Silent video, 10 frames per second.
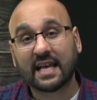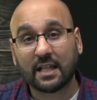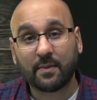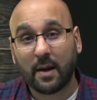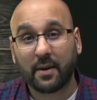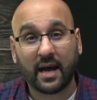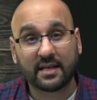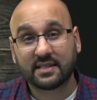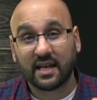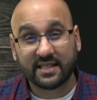Alibaba
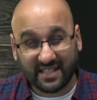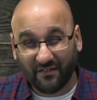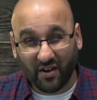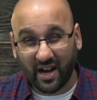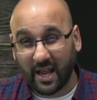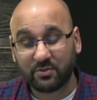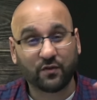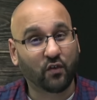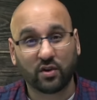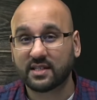has different names
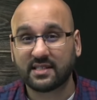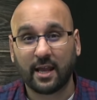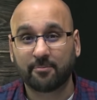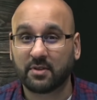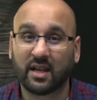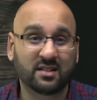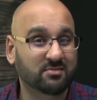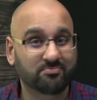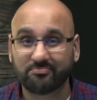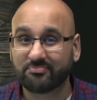for the same things.
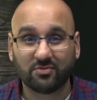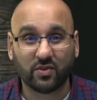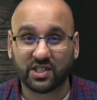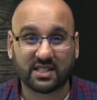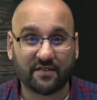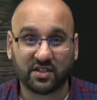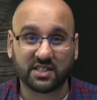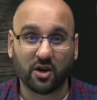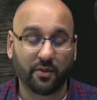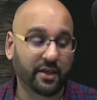We just have to
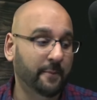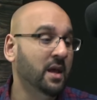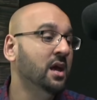deal with it.